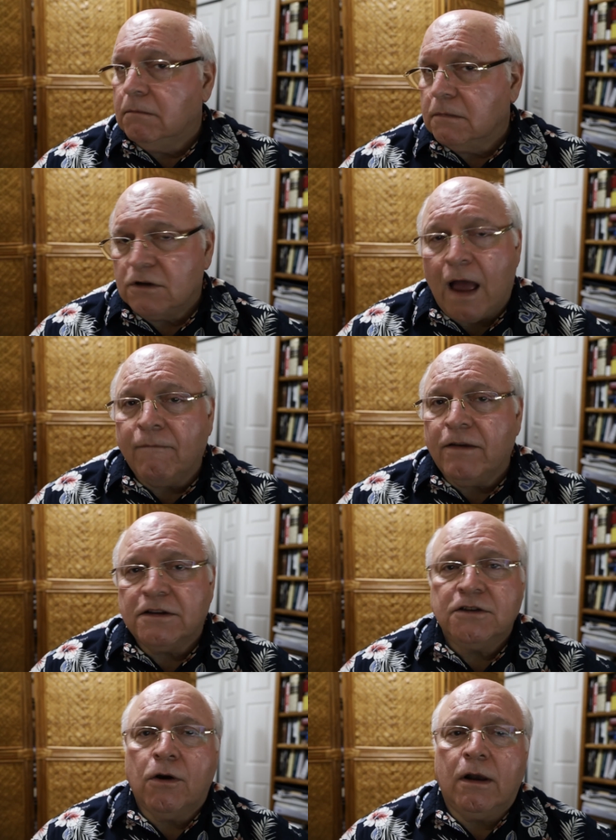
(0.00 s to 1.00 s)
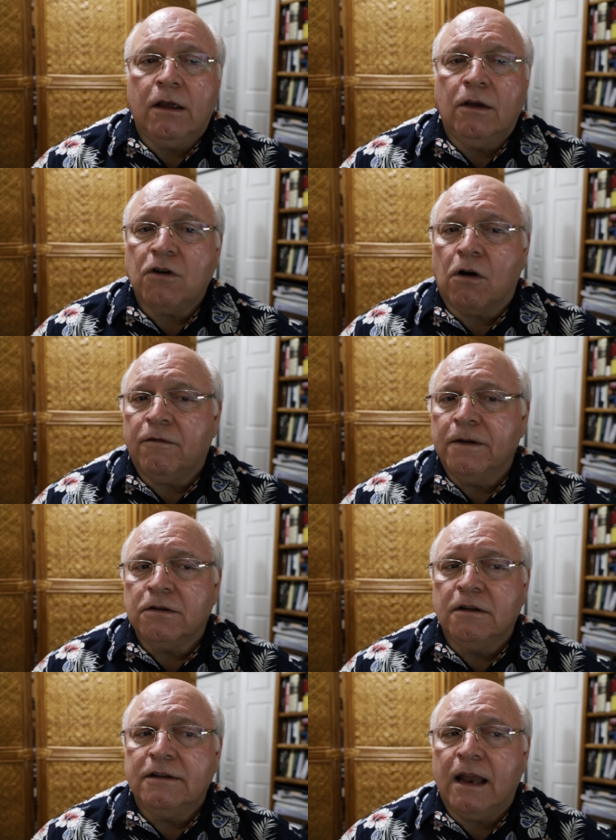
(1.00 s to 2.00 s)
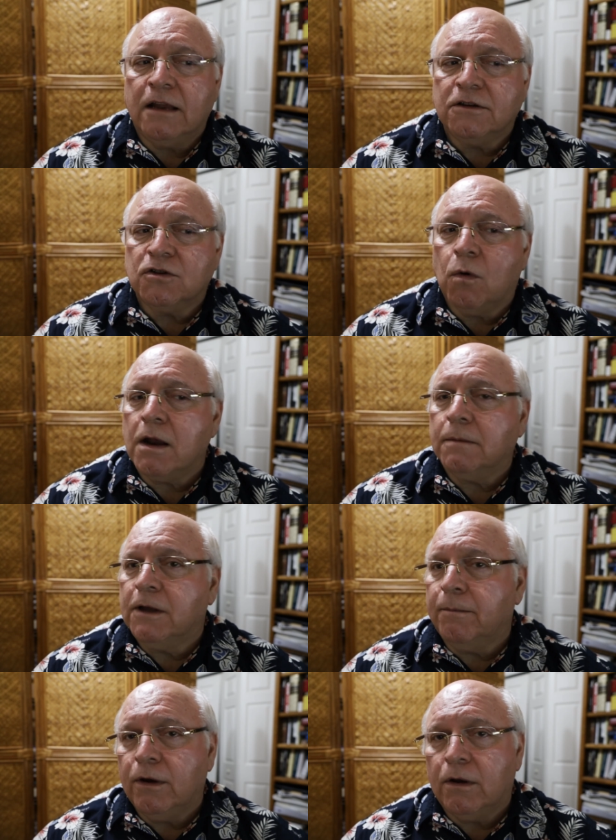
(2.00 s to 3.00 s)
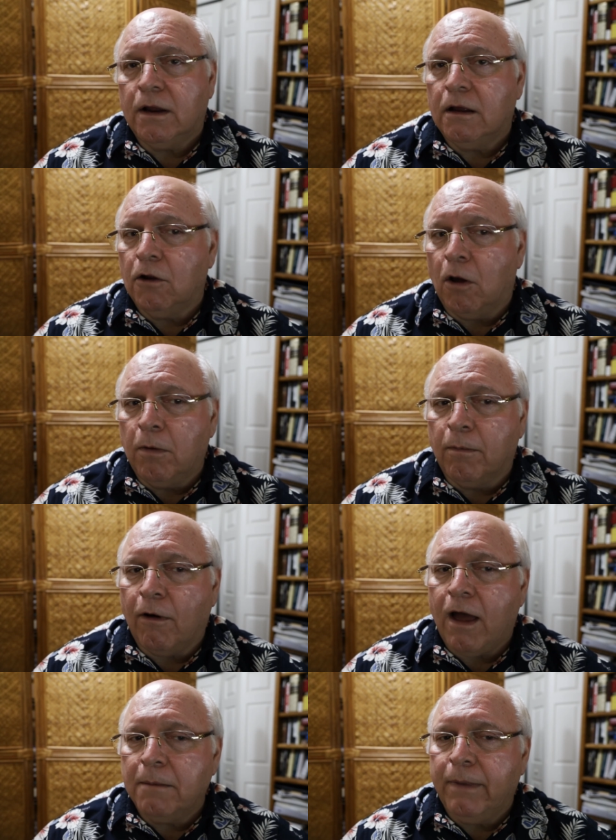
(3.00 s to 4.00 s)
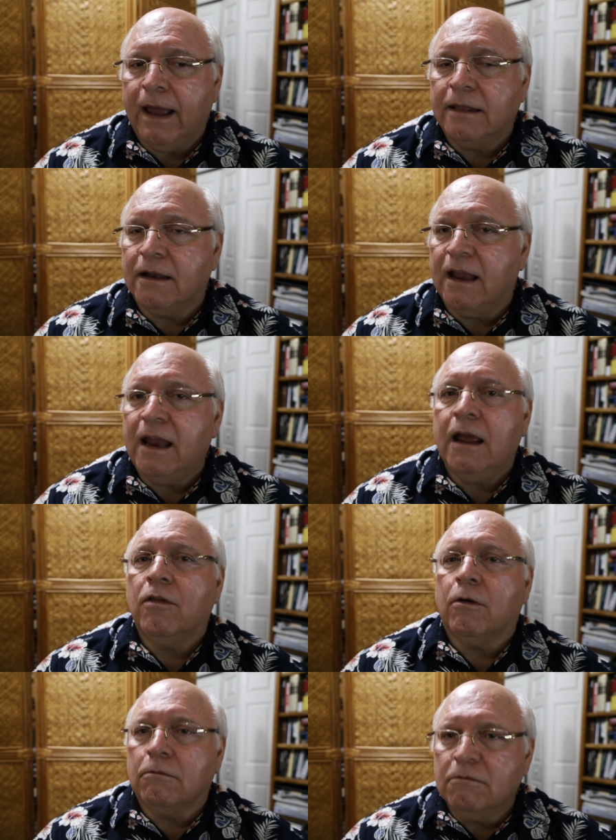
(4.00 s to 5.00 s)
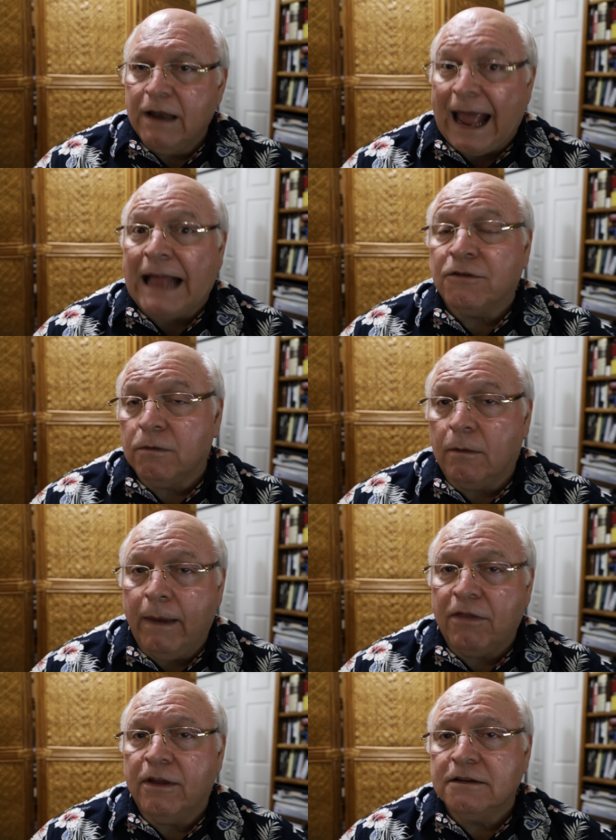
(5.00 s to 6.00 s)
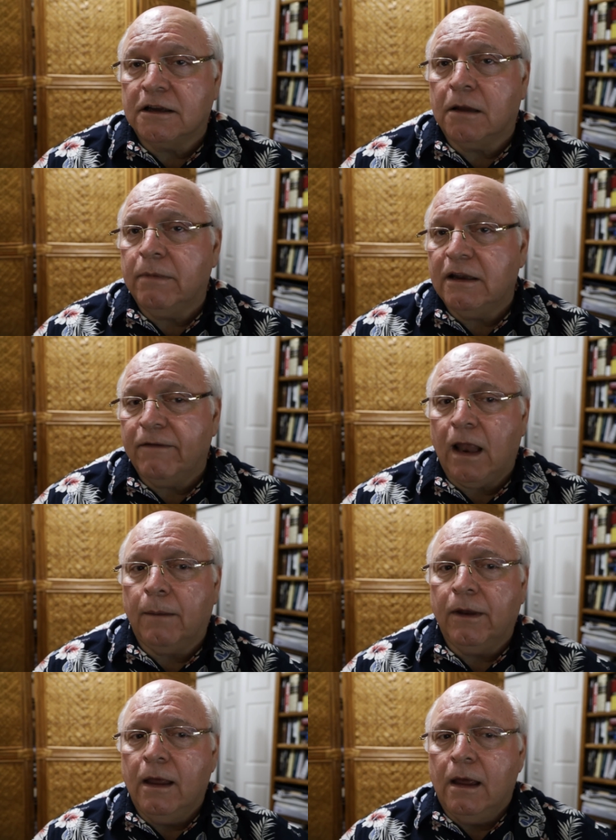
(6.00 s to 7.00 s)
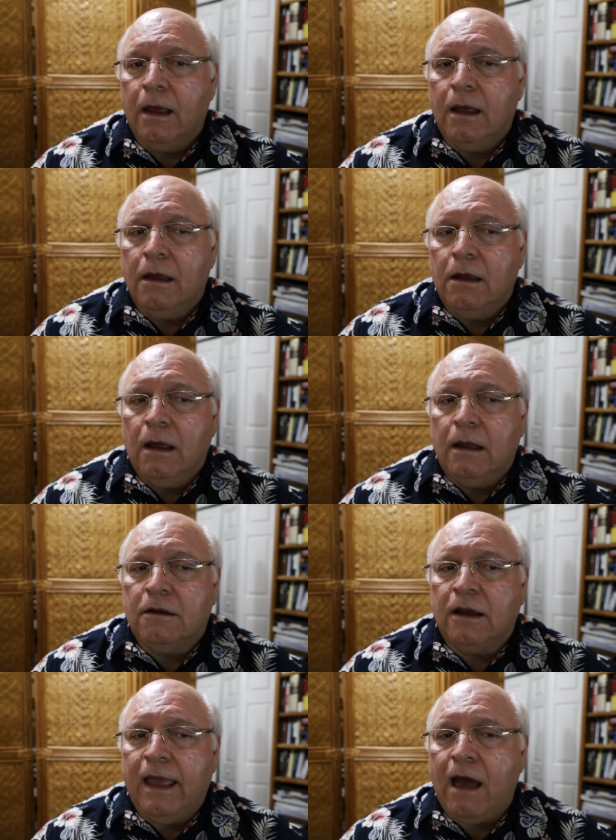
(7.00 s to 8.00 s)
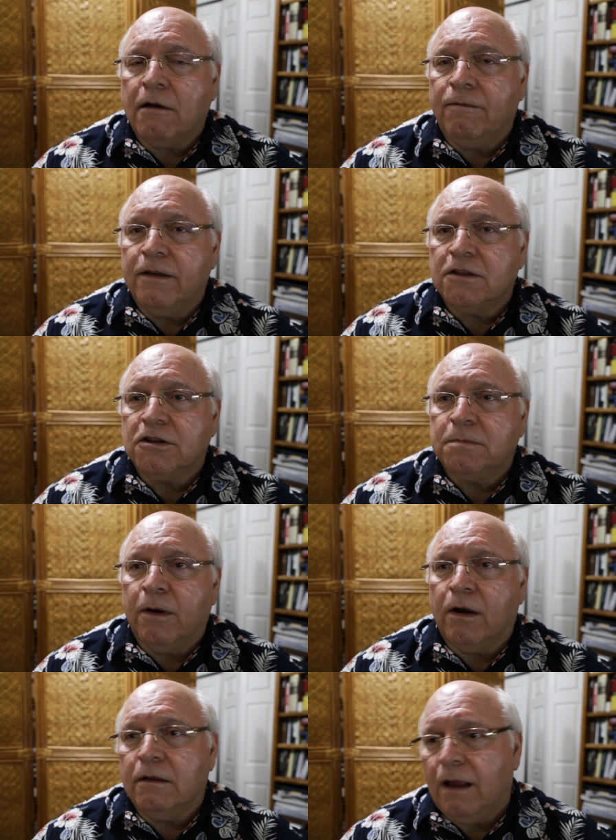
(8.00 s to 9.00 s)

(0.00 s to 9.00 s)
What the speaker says: It's obvious he's going to use artificial intelligence, quantum computing, global broadband, and any other natural methods that can be developed to counterfeit the Spirit.